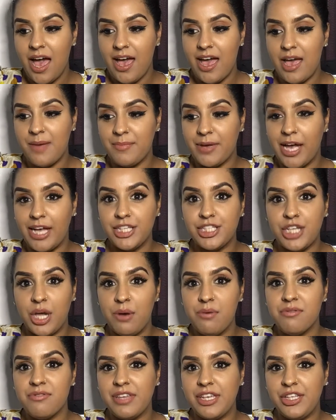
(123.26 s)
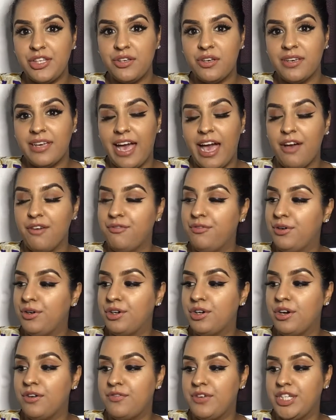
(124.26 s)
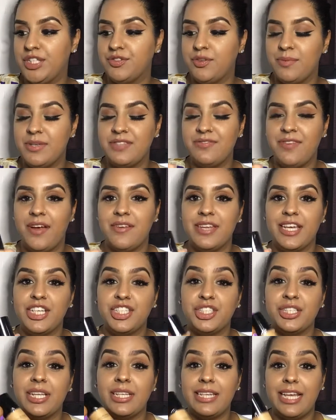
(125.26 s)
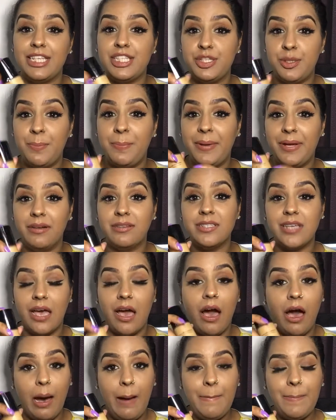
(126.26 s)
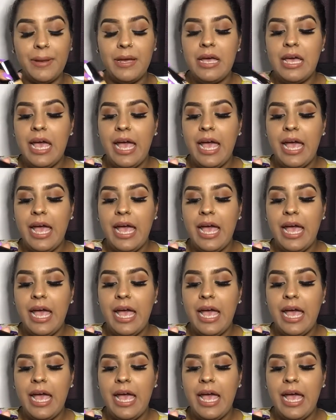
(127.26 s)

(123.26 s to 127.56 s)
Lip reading: I don't think you can get a full coverage from this foundation unless you build it up.